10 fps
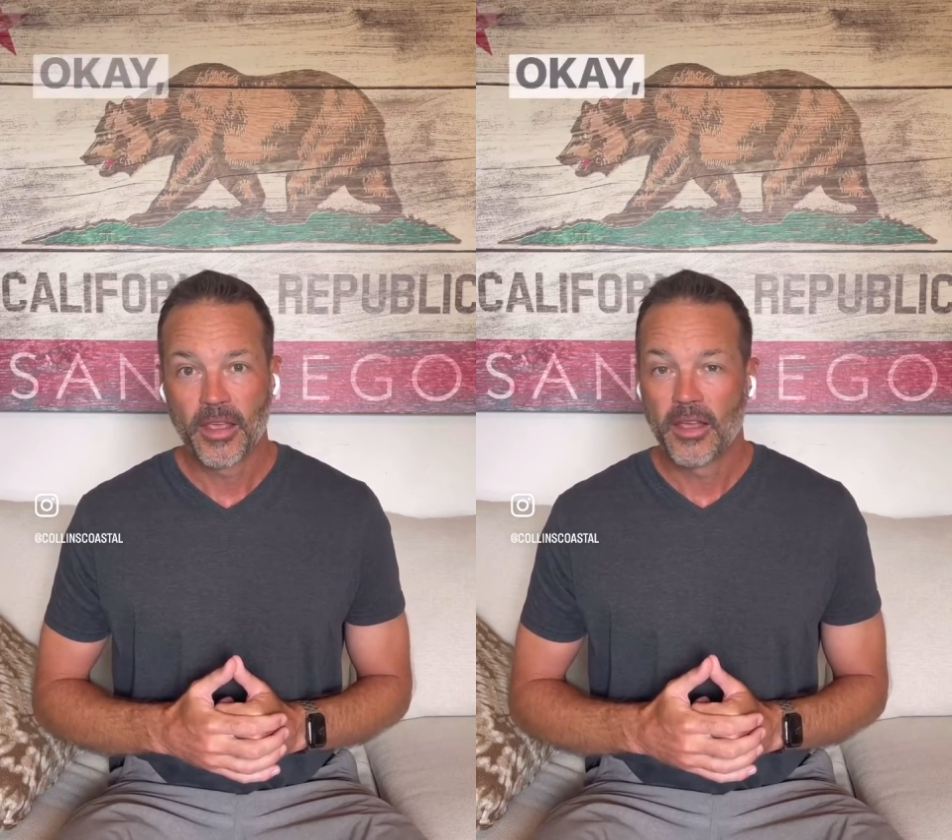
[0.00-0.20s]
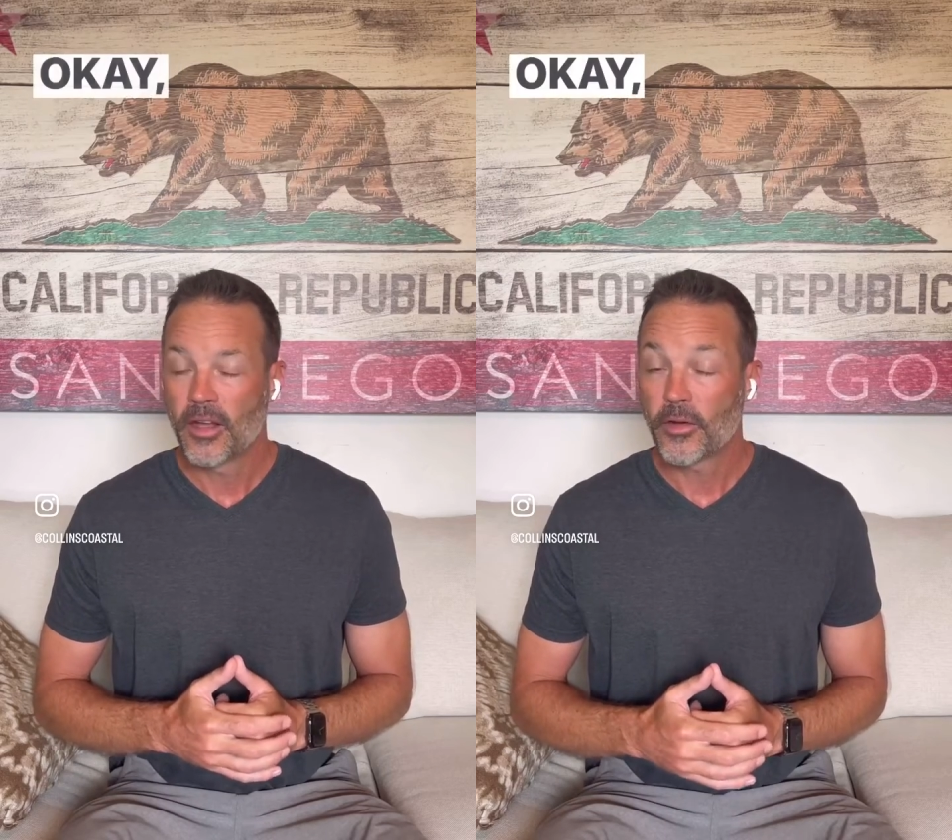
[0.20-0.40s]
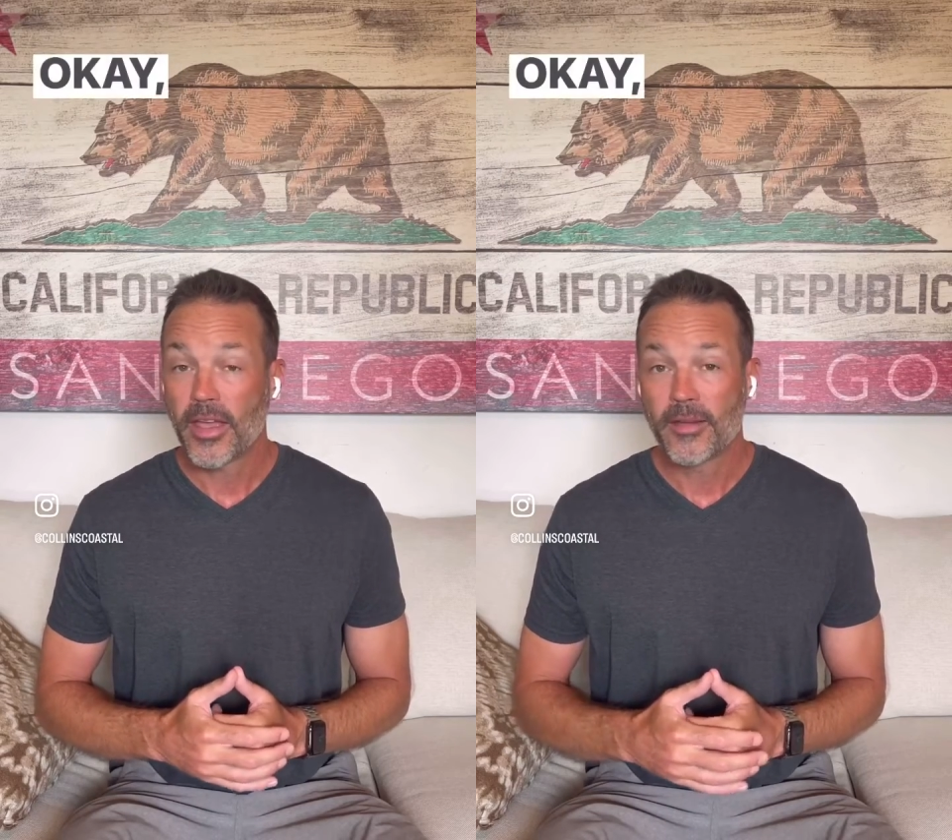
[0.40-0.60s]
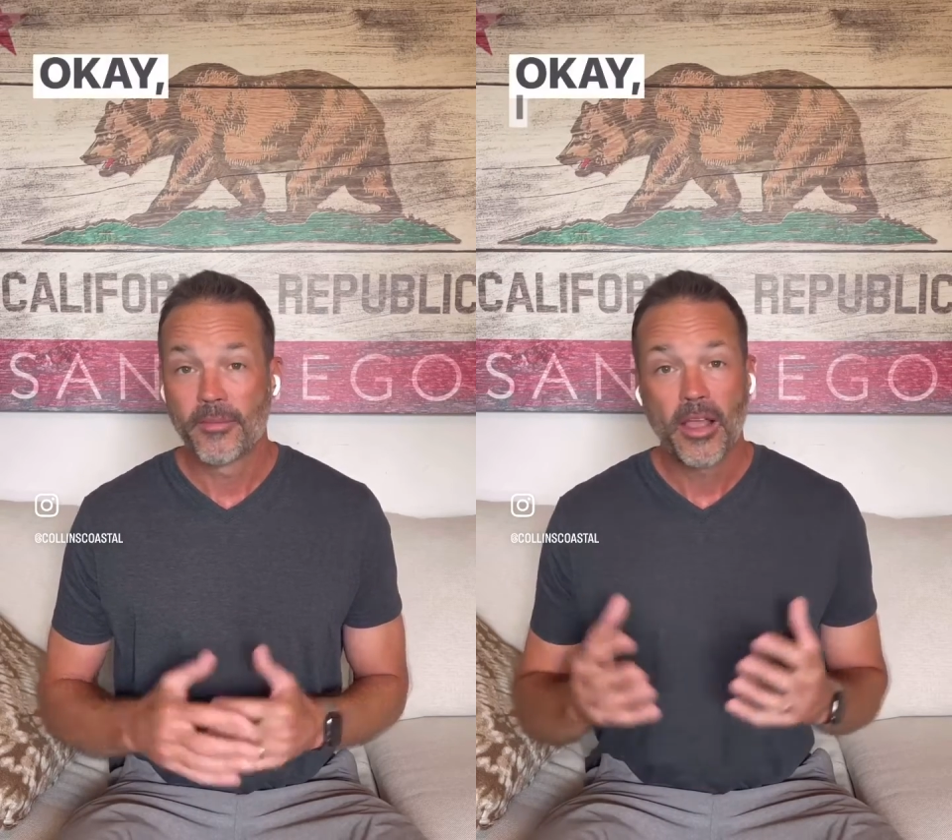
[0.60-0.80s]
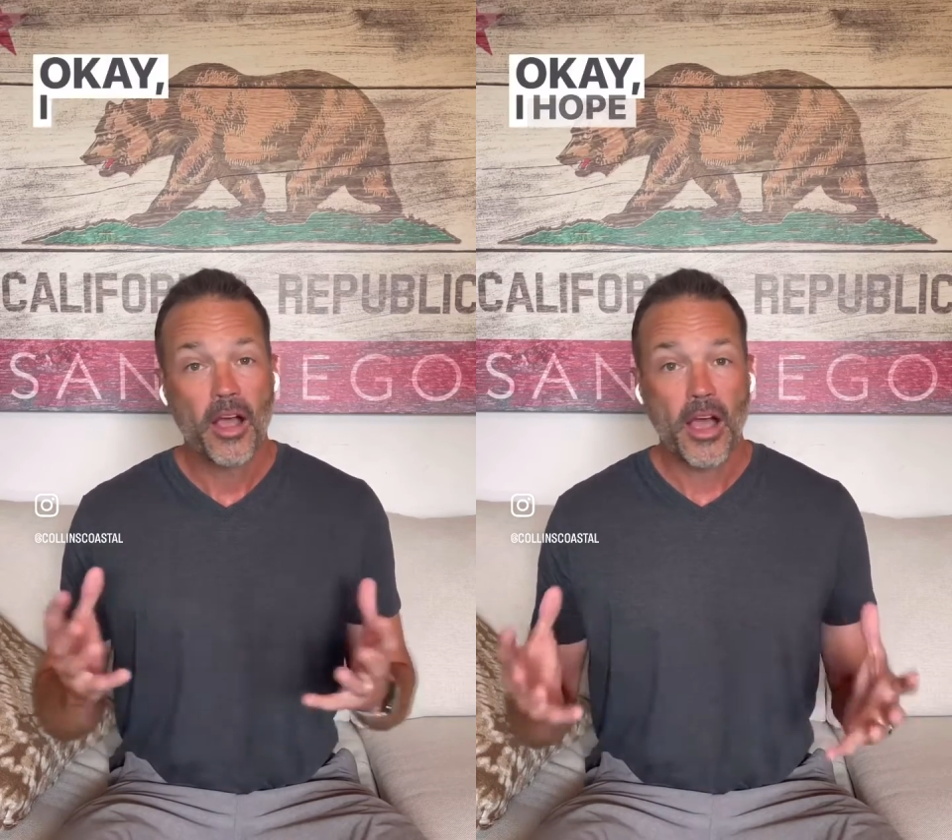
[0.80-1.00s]
Okay,
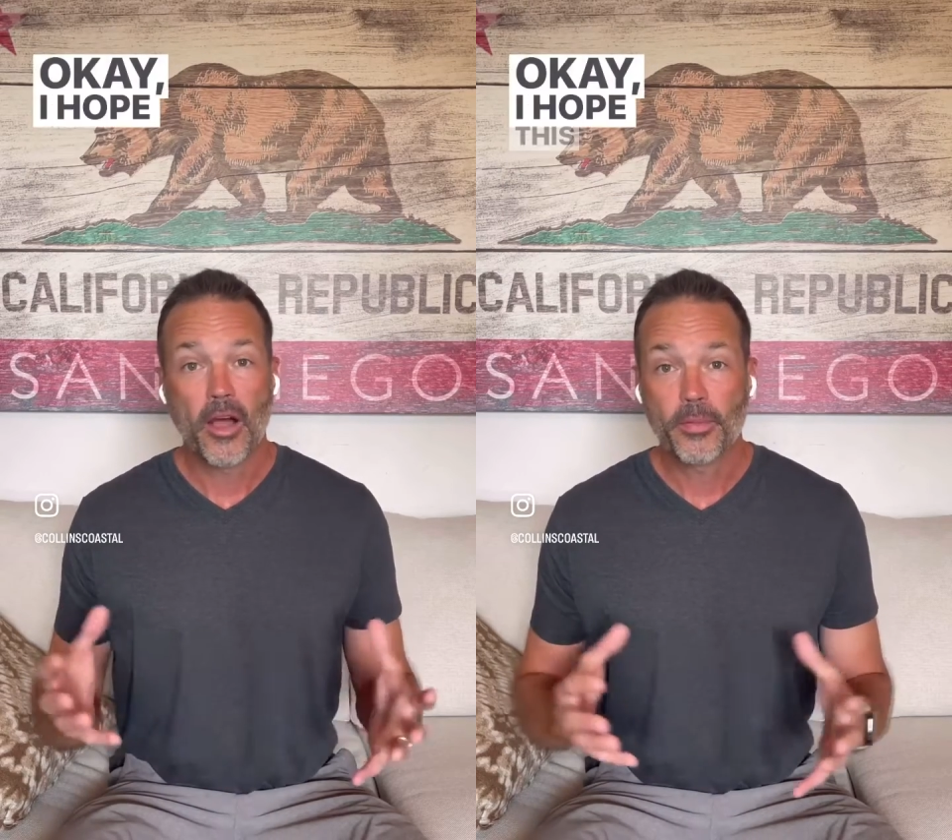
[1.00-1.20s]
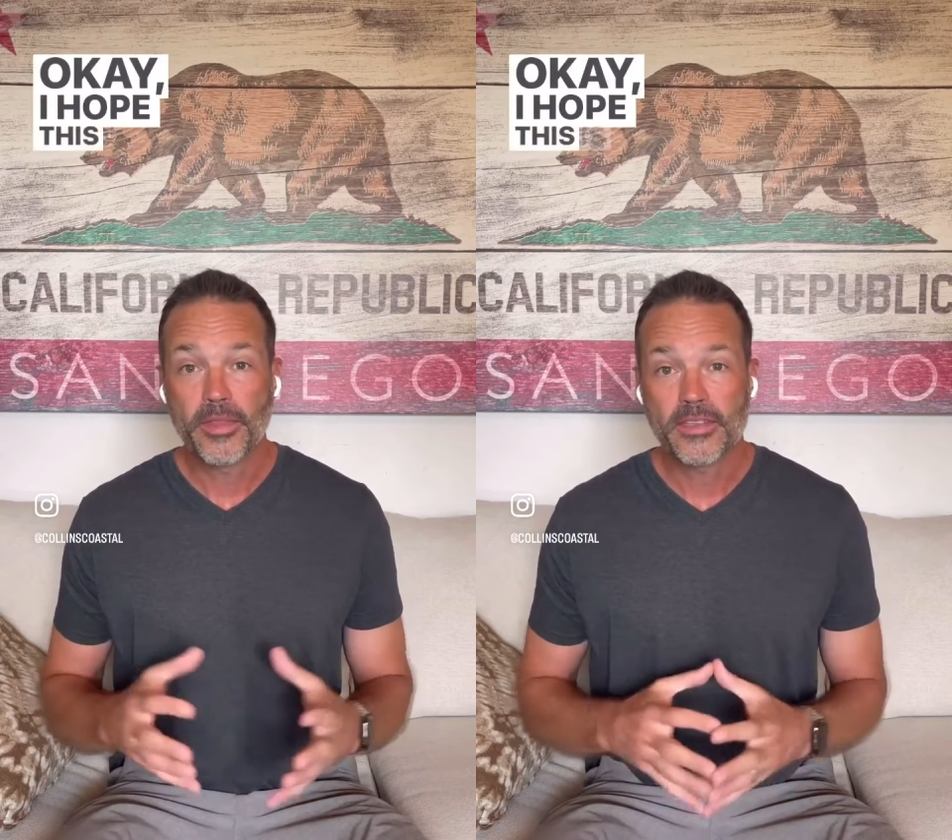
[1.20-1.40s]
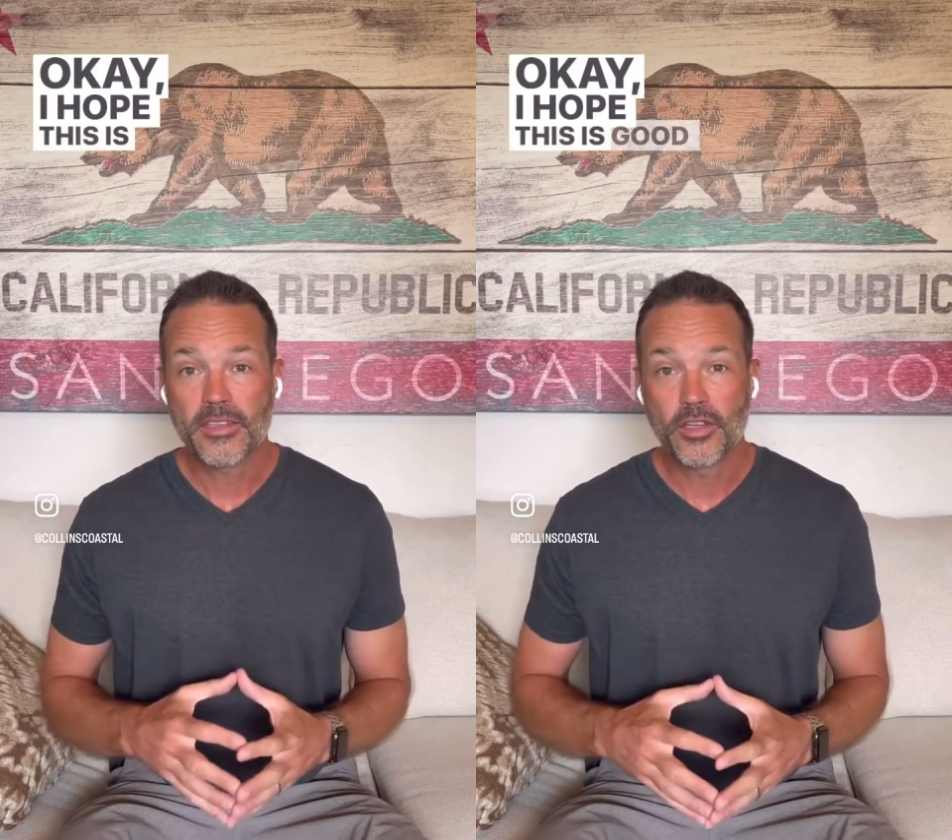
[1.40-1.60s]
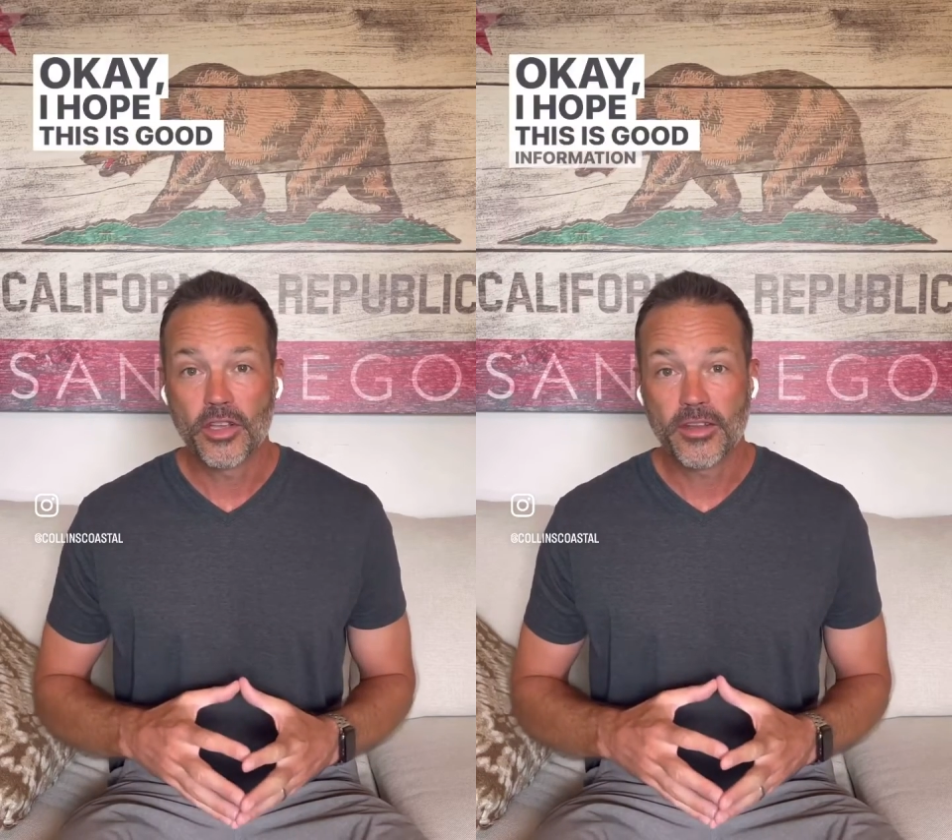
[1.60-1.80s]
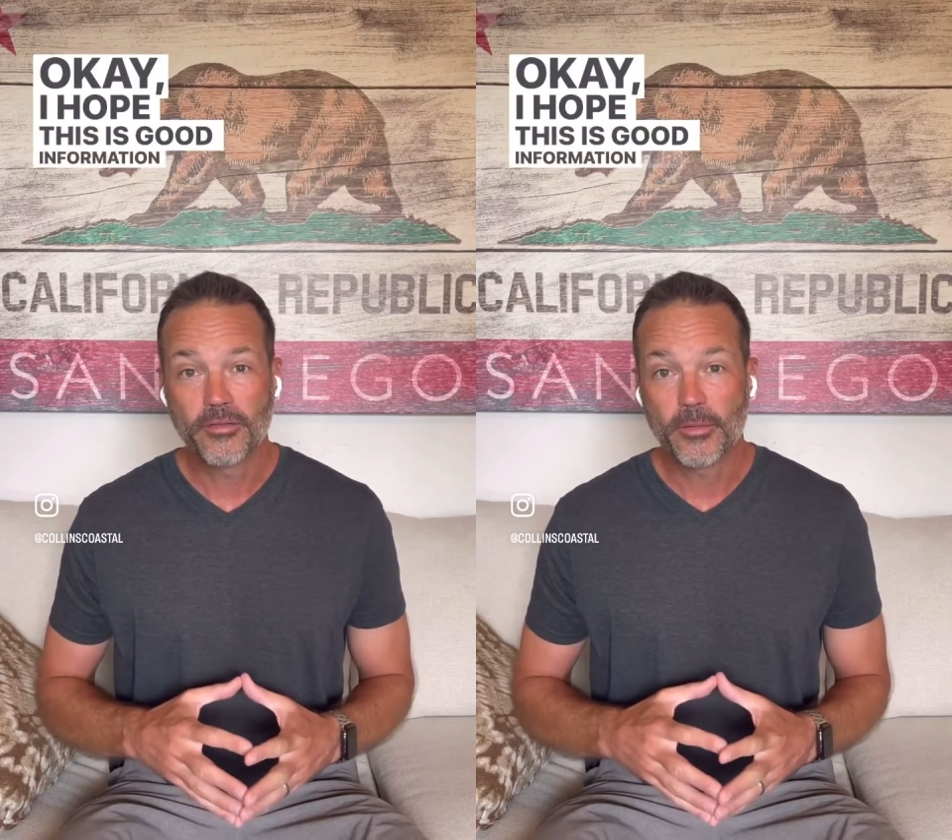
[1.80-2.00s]
I hope this is good
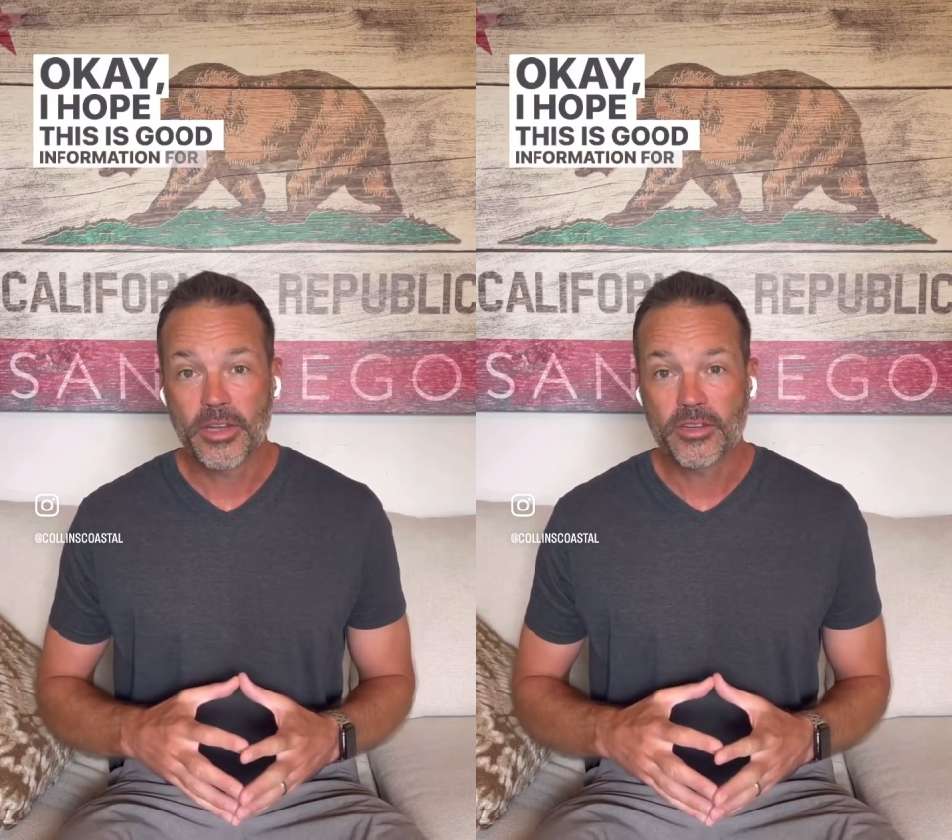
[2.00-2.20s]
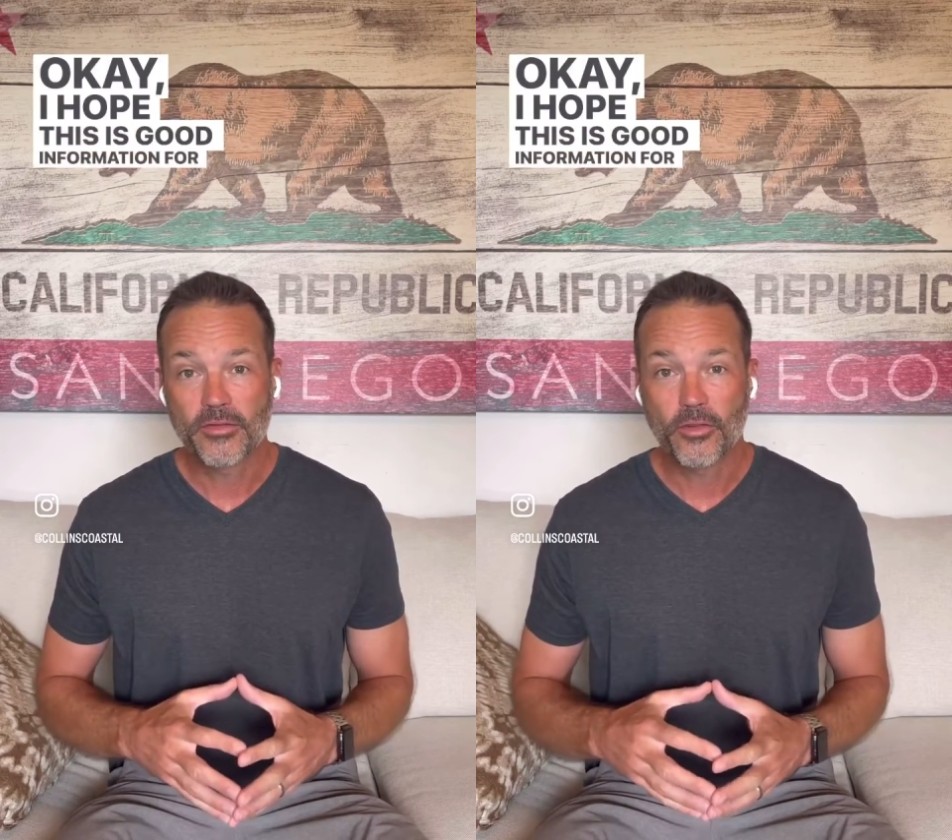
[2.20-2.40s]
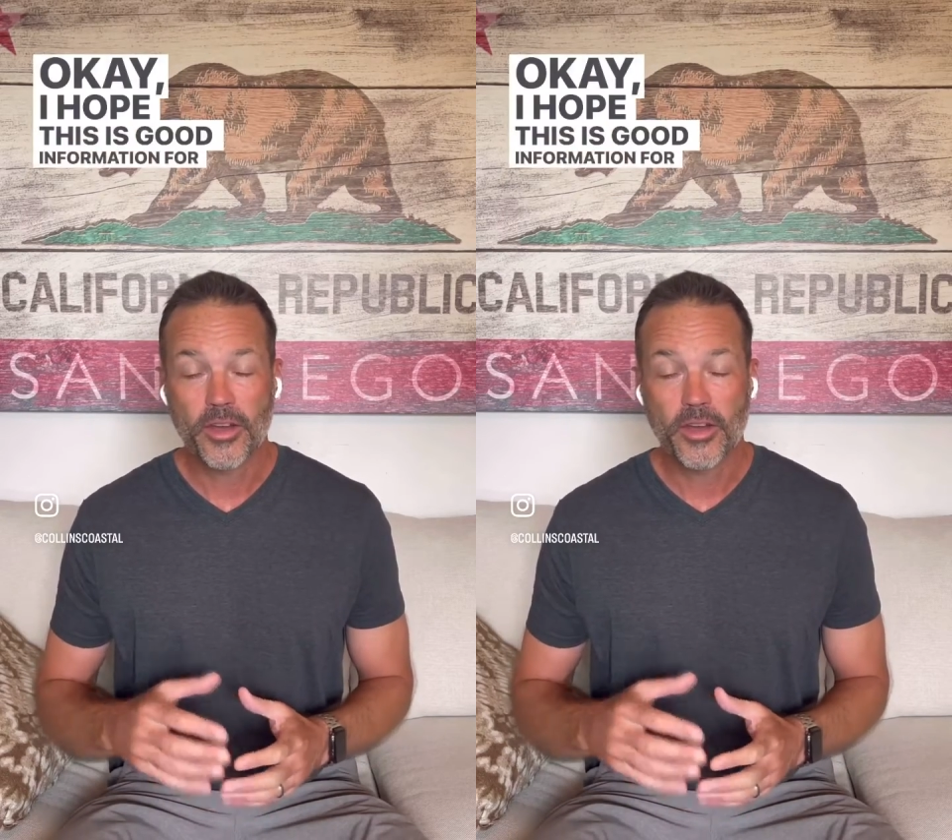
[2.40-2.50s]
information for you.